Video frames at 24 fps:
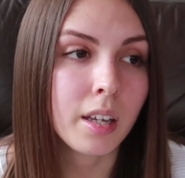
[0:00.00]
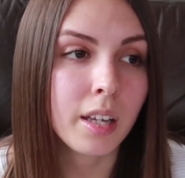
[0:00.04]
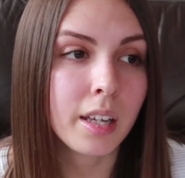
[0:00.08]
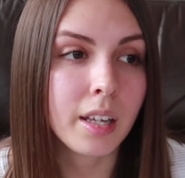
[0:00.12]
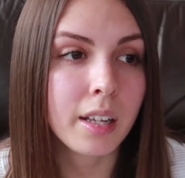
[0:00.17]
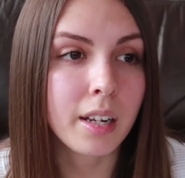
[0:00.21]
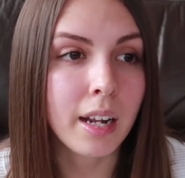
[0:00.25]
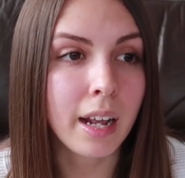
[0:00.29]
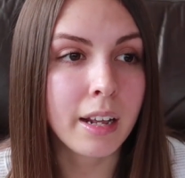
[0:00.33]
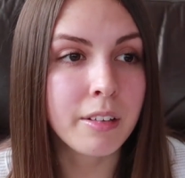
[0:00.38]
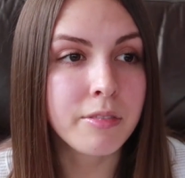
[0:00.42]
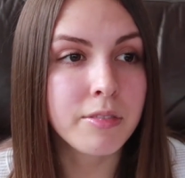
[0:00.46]

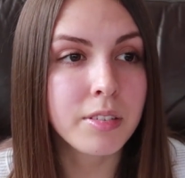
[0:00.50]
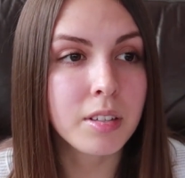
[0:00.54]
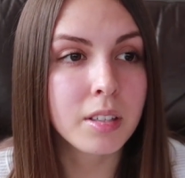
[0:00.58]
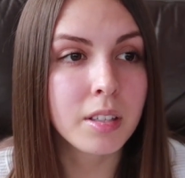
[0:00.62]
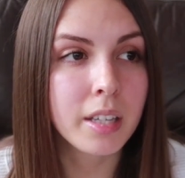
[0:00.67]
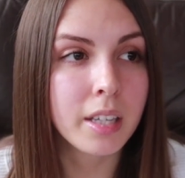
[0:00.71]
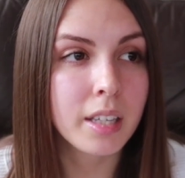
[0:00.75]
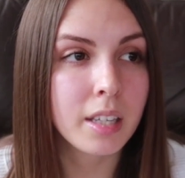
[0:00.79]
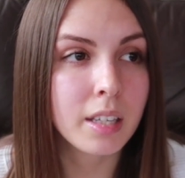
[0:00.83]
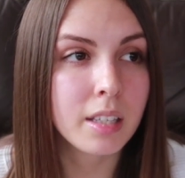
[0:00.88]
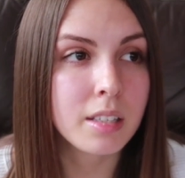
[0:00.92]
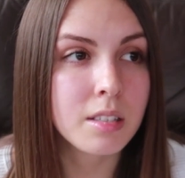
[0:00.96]
And I feel
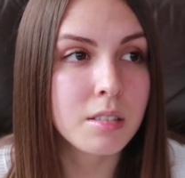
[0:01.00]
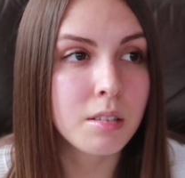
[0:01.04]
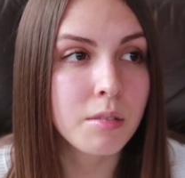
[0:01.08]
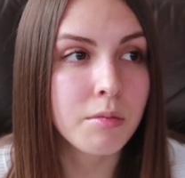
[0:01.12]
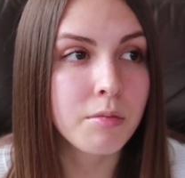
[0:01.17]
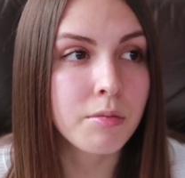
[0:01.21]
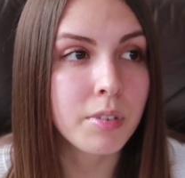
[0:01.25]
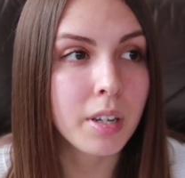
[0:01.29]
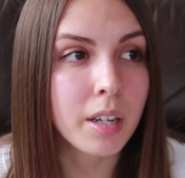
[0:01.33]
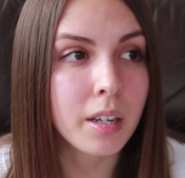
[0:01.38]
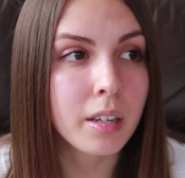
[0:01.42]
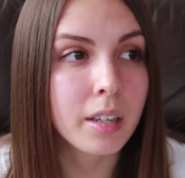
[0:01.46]
like it's a
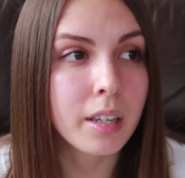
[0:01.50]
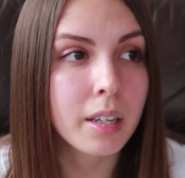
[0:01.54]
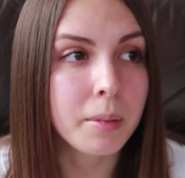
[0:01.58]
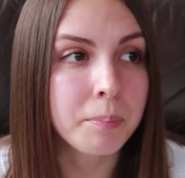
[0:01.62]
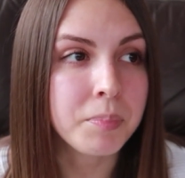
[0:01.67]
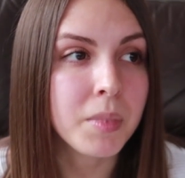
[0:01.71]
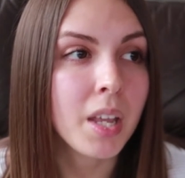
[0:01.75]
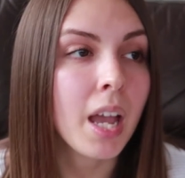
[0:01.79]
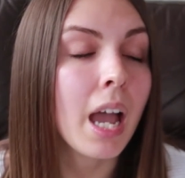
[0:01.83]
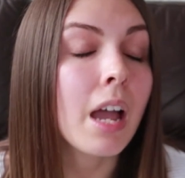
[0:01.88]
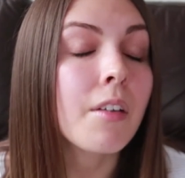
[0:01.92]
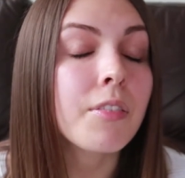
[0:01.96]

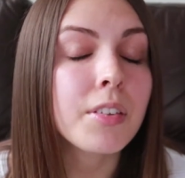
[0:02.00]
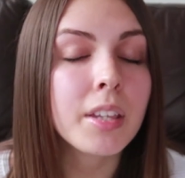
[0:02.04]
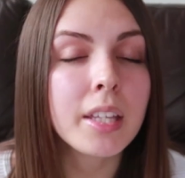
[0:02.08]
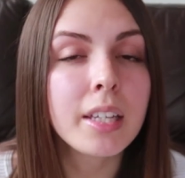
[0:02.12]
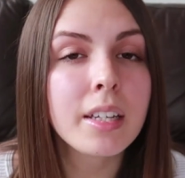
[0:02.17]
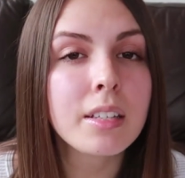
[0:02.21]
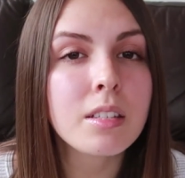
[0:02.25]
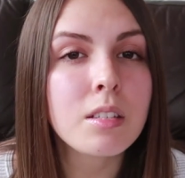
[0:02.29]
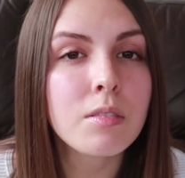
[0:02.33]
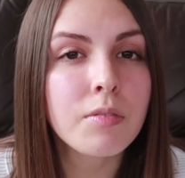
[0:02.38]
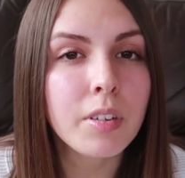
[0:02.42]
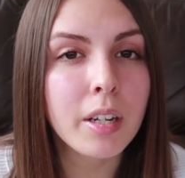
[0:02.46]

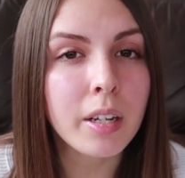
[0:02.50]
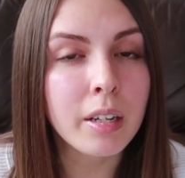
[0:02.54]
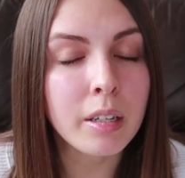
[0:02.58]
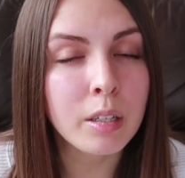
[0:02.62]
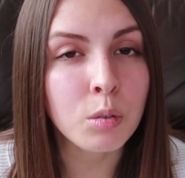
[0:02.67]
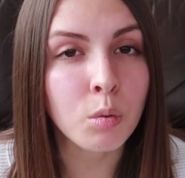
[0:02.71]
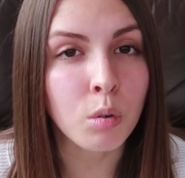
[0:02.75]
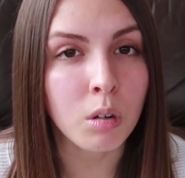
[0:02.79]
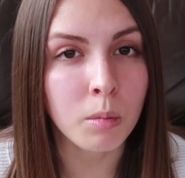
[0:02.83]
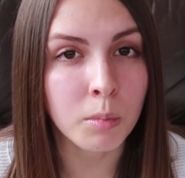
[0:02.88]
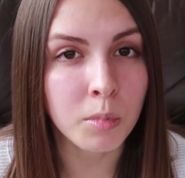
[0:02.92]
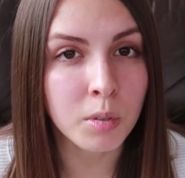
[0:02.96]
very
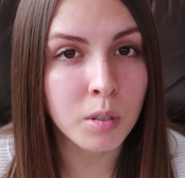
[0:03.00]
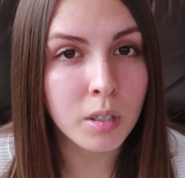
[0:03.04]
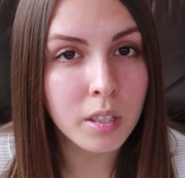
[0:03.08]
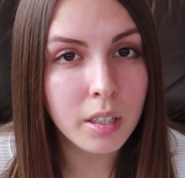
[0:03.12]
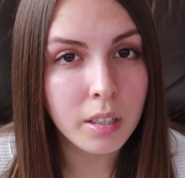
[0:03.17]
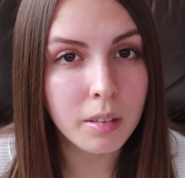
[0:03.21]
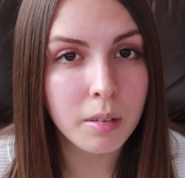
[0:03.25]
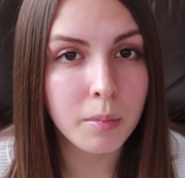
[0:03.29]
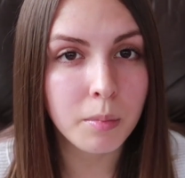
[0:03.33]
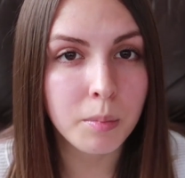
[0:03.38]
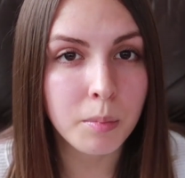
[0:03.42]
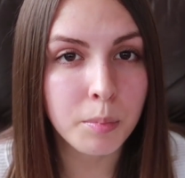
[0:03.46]

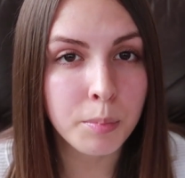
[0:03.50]
normal